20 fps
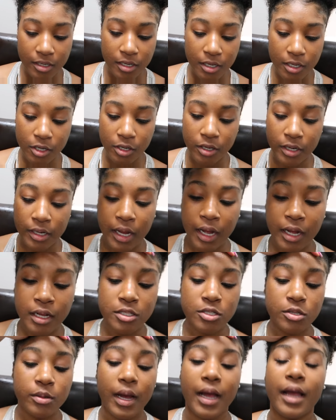Y'all, girl, y'all
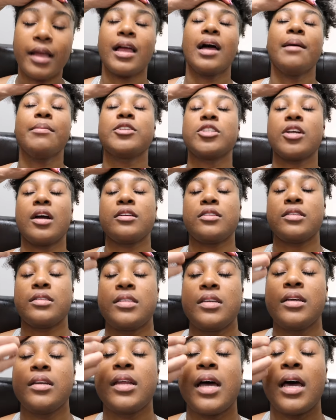too high. Y'all be charging
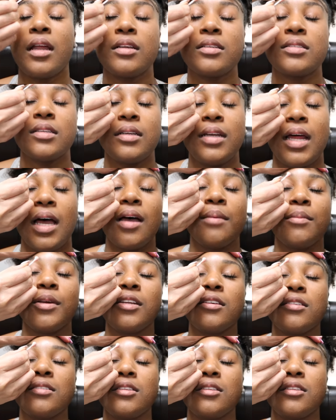$10 a diamond.